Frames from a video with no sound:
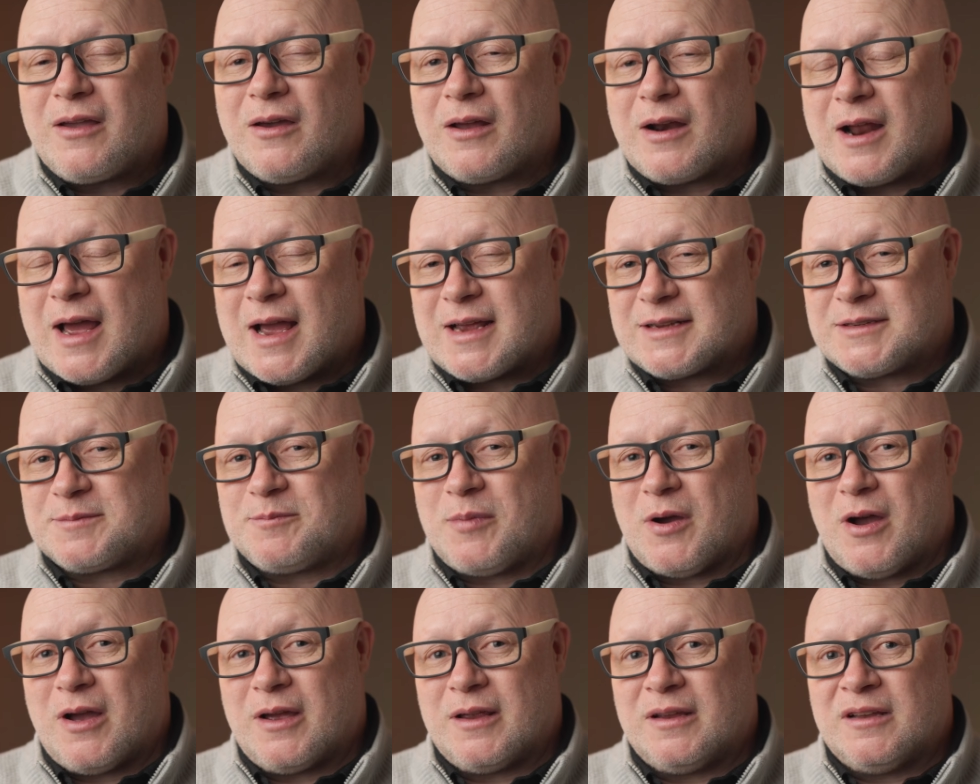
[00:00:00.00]
got asked
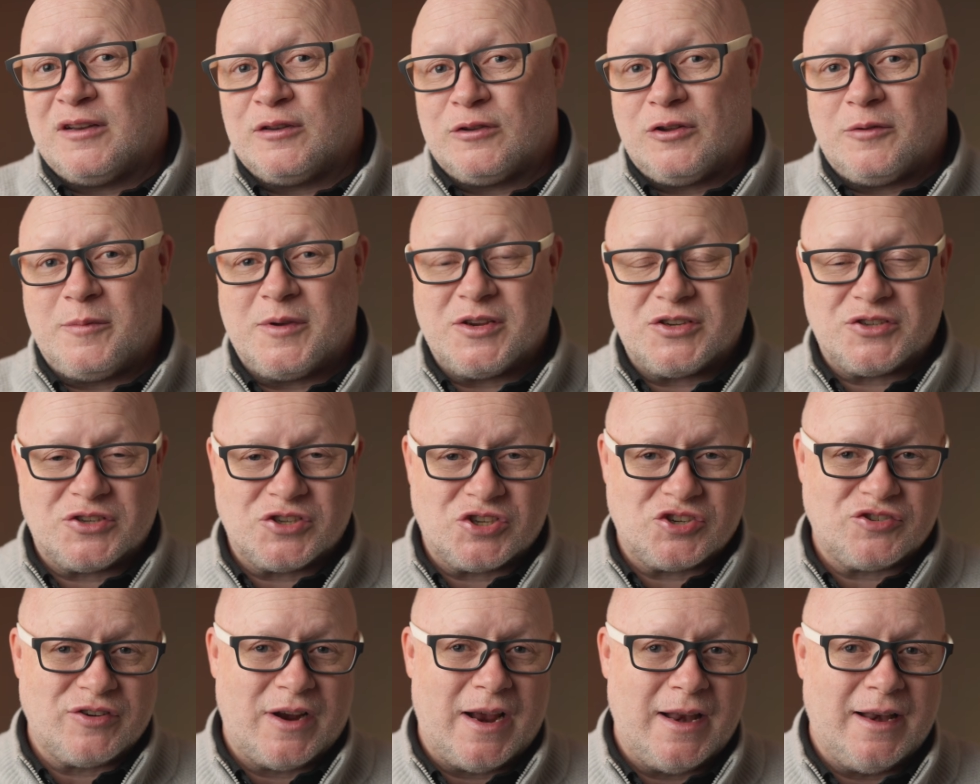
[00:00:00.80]
by LUMIX
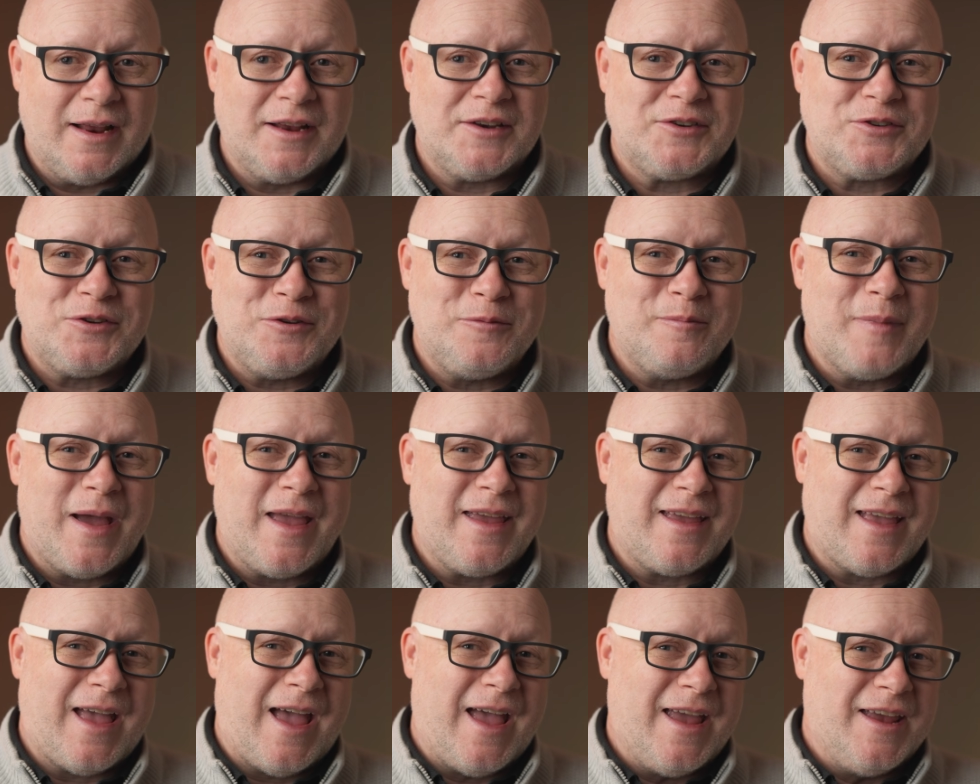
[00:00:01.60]
Australia to
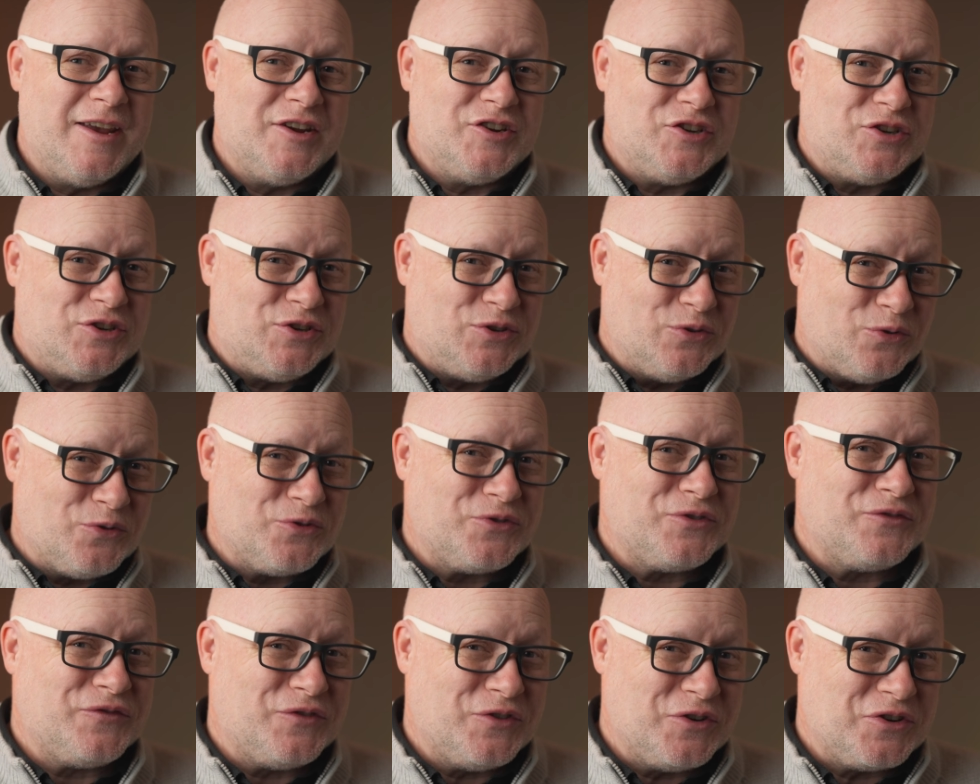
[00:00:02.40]
make a
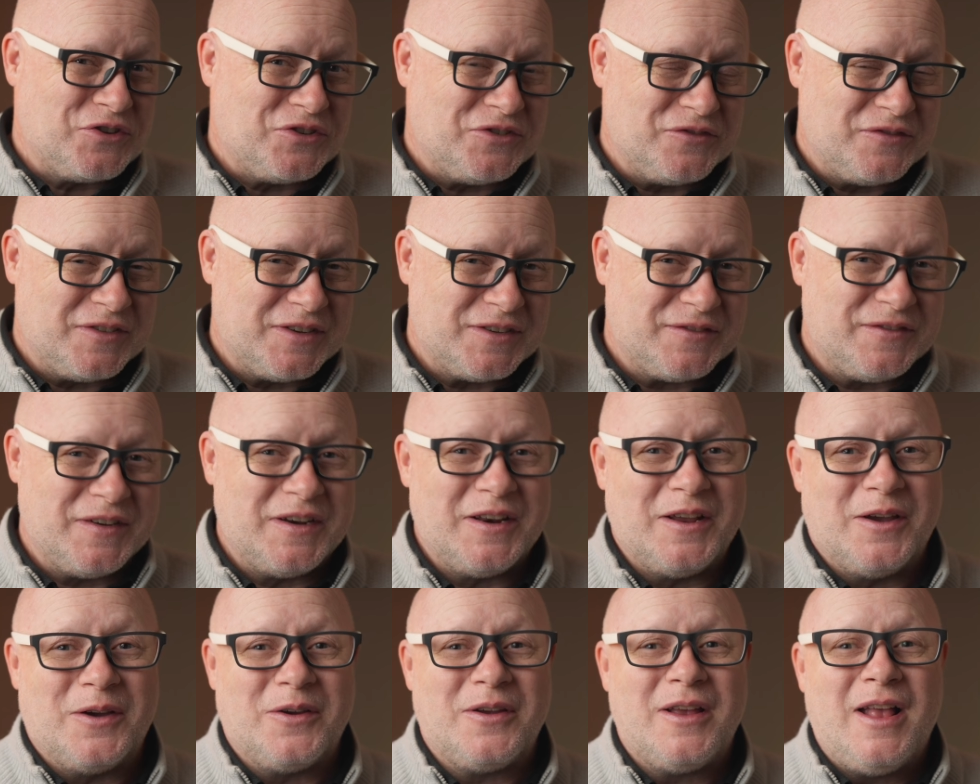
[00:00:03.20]
shorter version of this
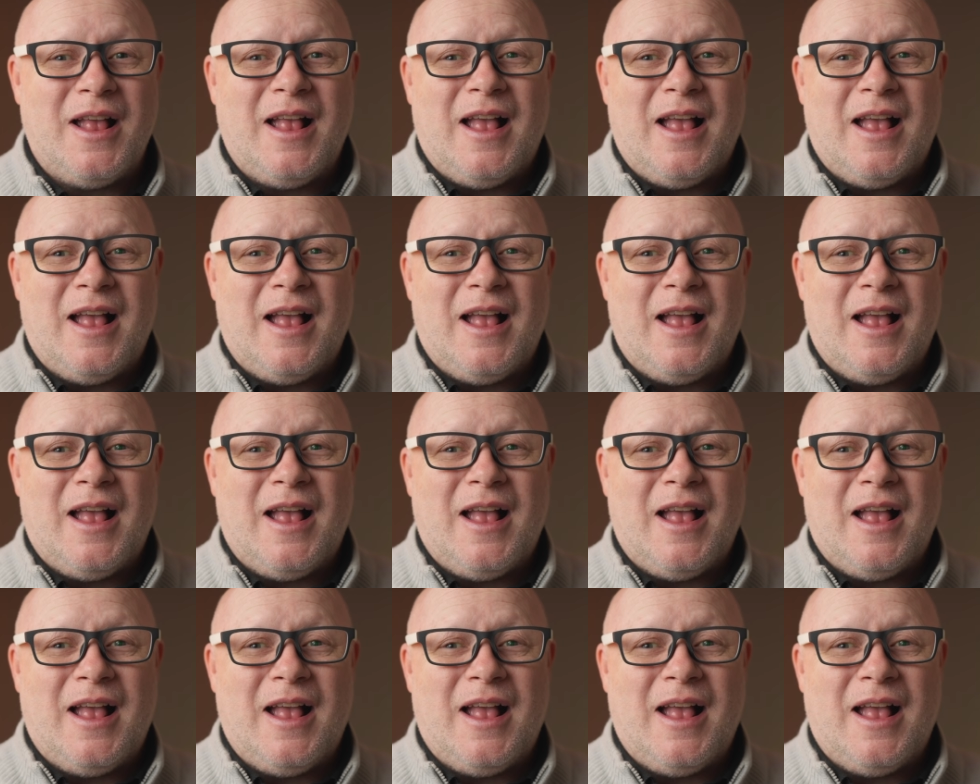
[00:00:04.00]
video,